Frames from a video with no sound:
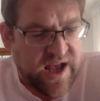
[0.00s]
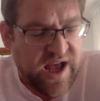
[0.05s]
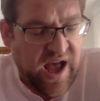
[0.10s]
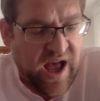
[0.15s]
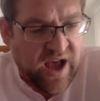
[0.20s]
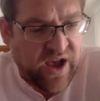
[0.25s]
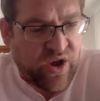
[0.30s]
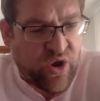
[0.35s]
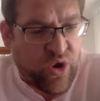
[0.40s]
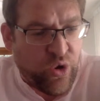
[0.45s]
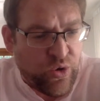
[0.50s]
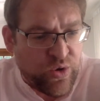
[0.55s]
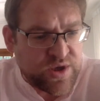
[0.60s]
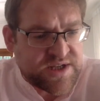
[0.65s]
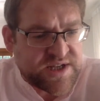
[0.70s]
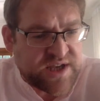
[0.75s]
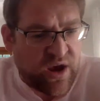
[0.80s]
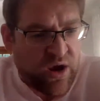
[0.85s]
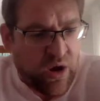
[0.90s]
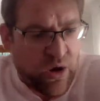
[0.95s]
a
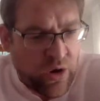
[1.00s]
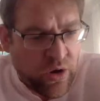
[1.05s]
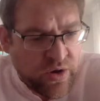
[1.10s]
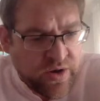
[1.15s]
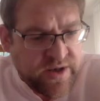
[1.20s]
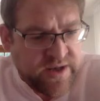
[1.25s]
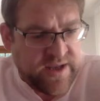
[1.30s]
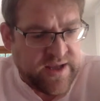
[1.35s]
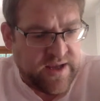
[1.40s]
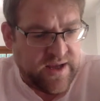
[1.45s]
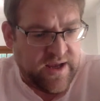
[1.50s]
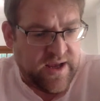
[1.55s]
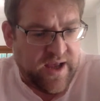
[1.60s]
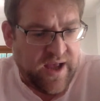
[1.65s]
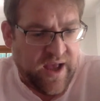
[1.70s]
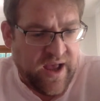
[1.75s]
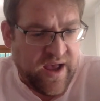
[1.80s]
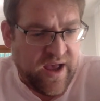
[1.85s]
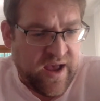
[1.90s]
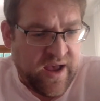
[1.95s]
course on
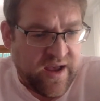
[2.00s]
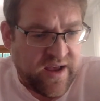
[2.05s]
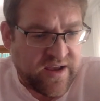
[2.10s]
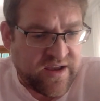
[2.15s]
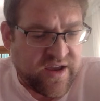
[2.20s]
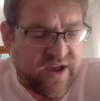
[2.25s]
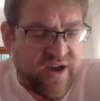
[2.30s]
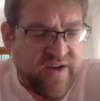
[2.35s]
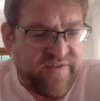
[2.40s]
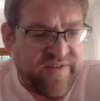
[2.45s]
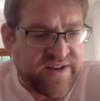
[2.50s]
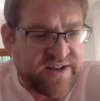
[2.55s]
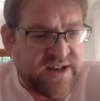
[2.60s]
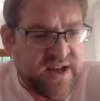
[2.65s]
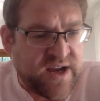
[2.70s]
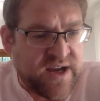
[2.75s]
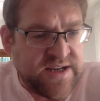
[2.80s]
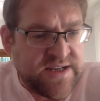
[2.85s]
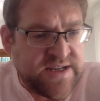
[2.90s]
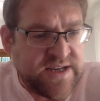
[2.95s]

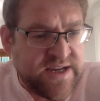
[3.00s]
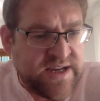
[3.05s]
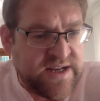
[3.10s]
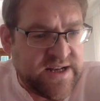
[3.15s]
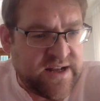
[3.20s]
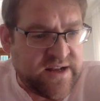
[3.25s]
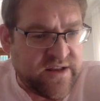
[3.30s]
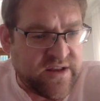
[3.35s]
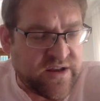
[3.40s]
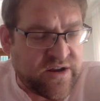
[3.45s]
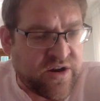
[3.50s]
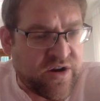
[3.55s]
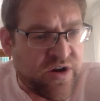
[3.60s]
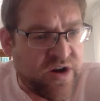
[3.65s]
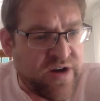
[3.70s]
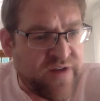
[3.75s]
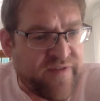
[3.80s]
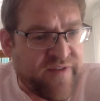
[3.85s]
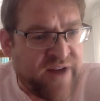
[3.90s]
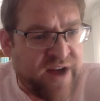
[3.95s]
COVID-19 and
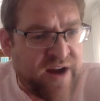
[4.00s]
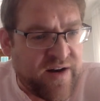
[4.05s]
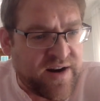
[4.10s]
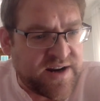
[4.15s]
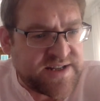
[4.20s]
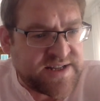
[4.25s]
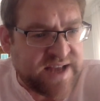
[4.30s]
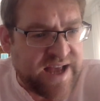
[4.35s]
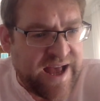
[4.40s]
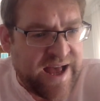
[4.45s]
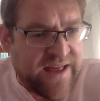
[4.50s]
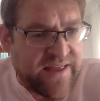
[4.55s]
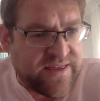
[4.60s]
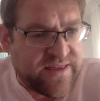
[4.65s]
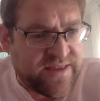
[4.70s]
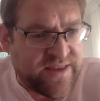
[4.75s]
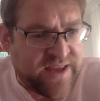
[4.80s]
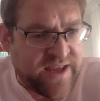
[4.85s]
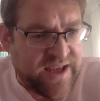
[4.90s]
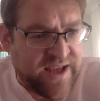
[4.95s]
coronavirus at
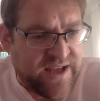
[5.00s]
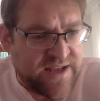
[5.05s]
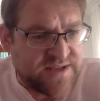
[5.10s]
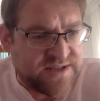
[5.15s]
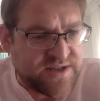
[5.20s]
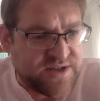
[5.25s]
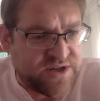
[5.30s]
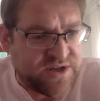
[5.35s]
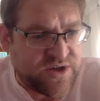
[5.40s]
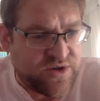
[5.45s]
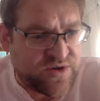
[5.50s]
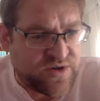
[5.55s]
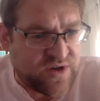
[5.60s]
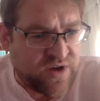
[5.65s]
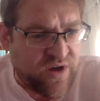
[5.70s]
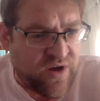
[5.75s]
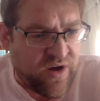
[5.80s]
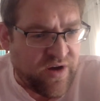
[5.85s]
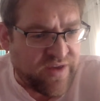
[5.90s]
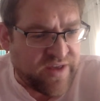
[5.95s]
the
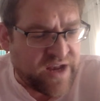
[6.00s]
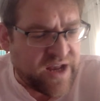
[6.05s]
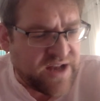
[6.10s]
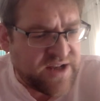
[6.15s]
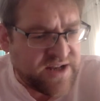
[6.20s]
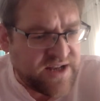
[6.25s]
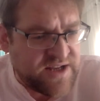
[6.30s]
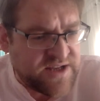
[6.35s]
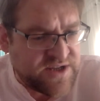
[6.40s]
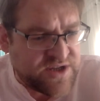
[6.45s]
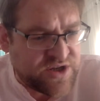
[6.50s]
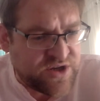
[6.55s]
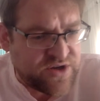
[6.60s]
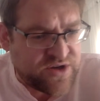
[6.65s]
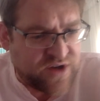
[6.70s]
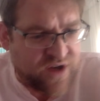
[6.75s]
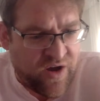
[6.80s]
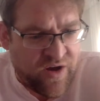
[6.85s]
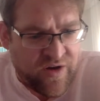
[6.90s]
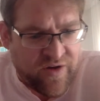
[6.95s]
London
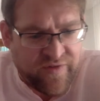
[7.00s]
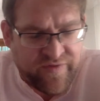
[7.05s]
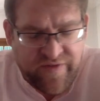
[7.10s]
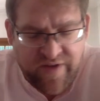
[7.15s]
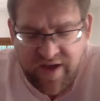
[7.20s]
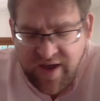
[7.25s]
Institute of